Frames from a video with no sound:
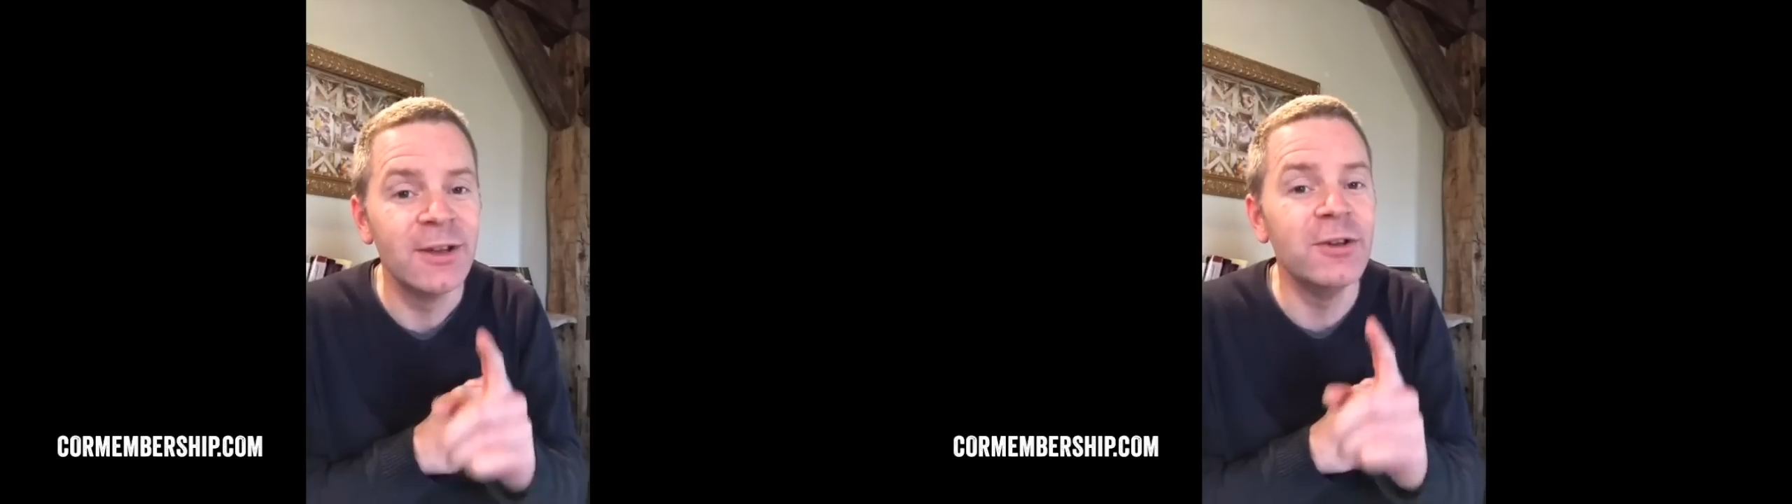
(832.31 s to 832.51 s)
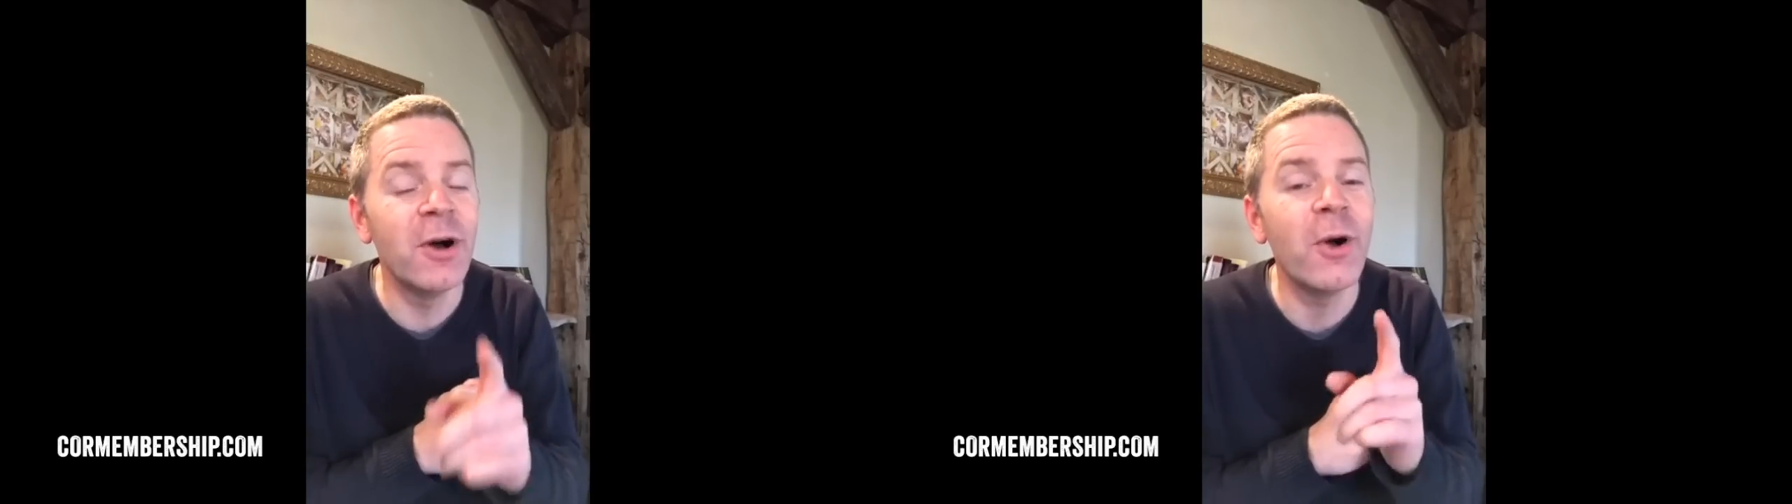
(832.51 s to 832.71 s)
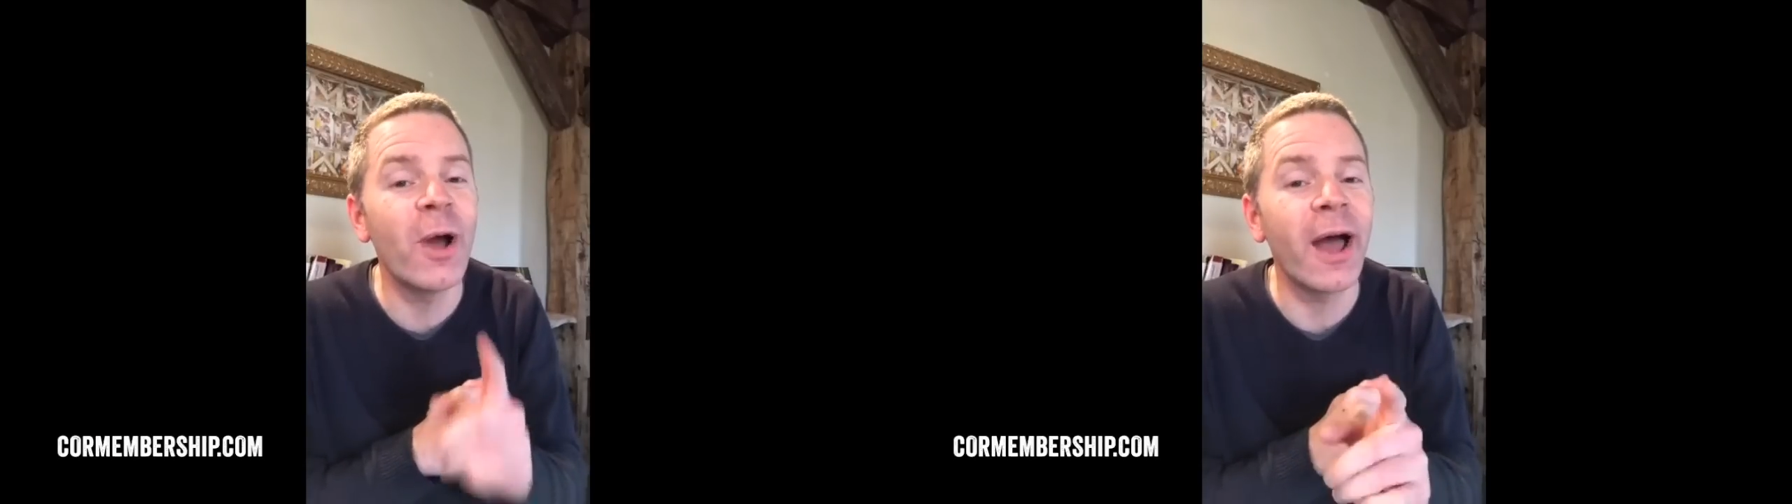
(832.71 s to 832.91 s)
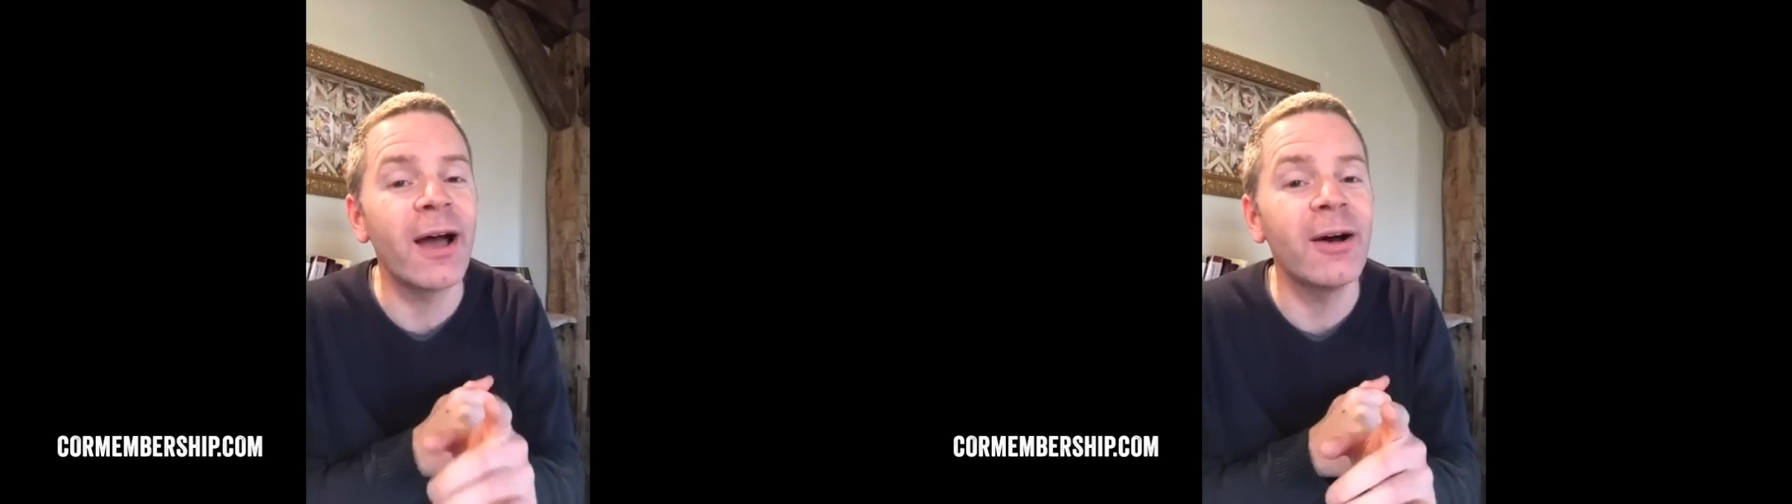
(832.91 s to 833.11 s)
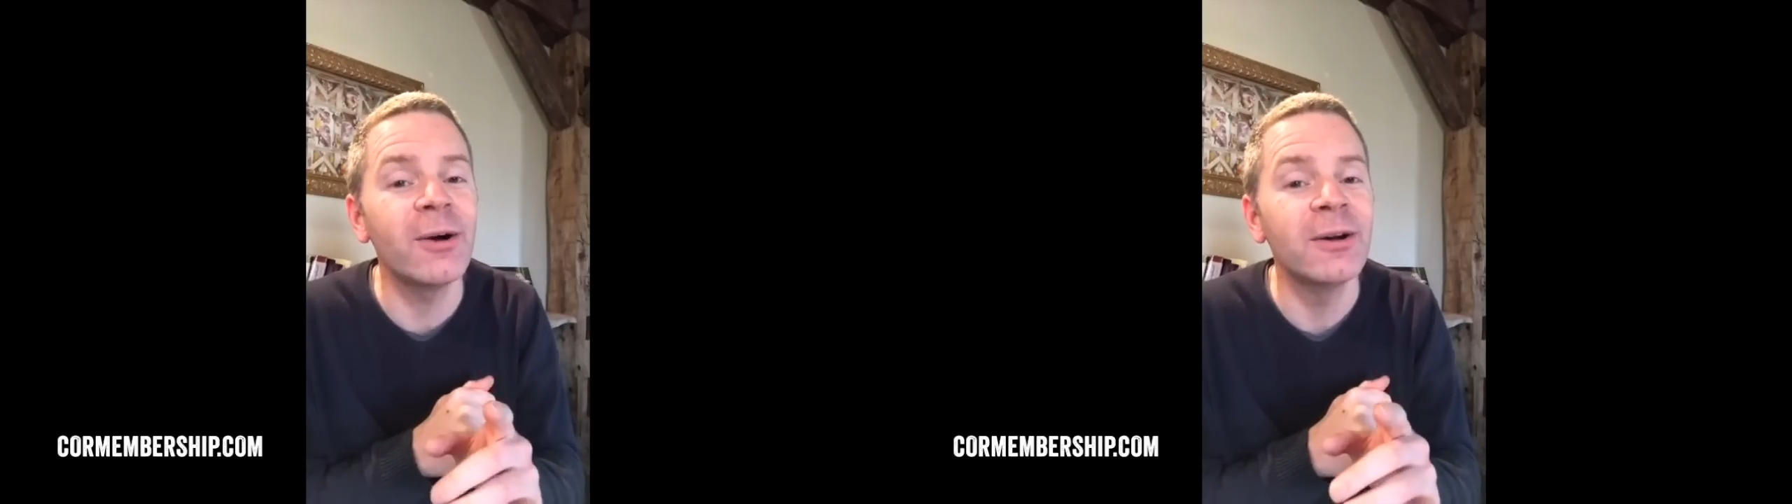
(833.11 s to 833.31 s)
know
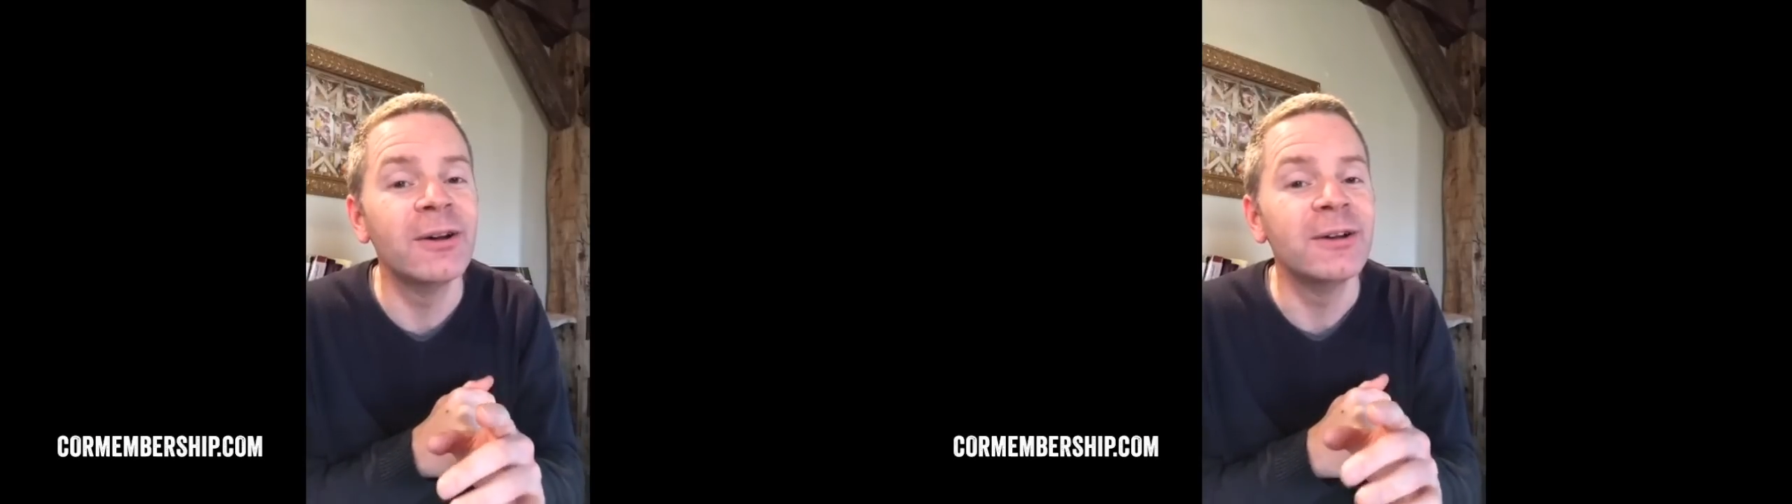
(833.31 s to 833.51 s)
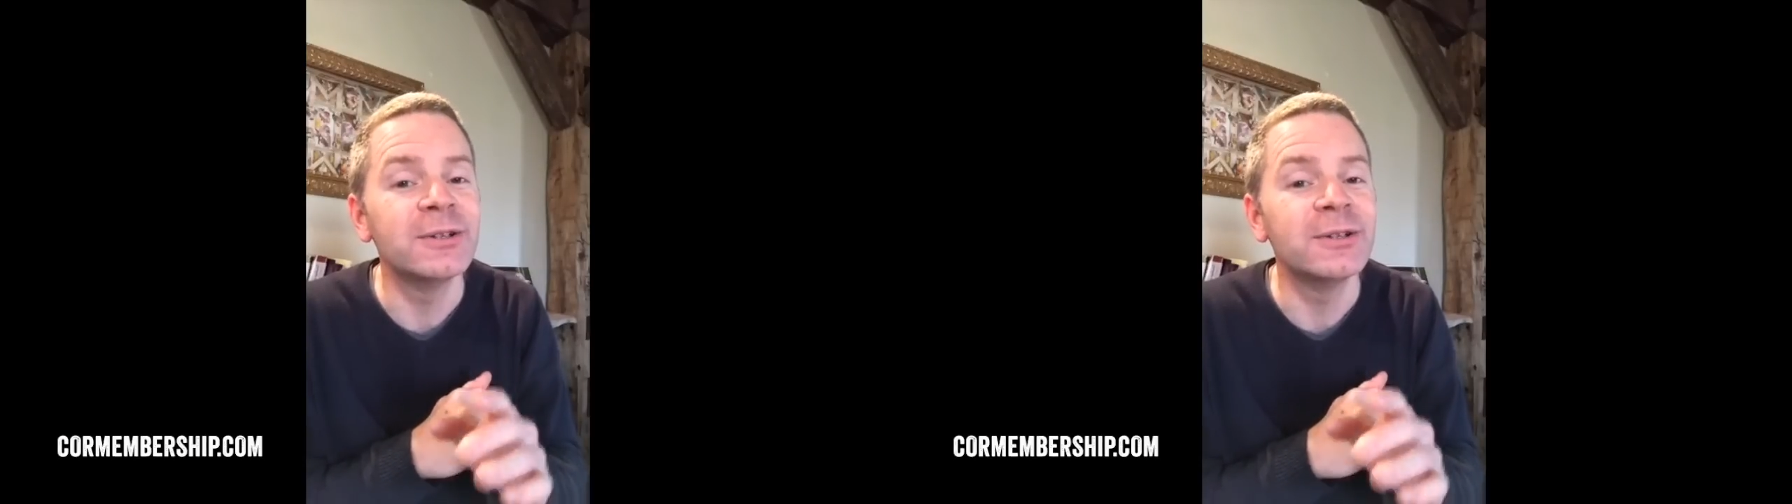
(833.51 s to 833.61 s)
how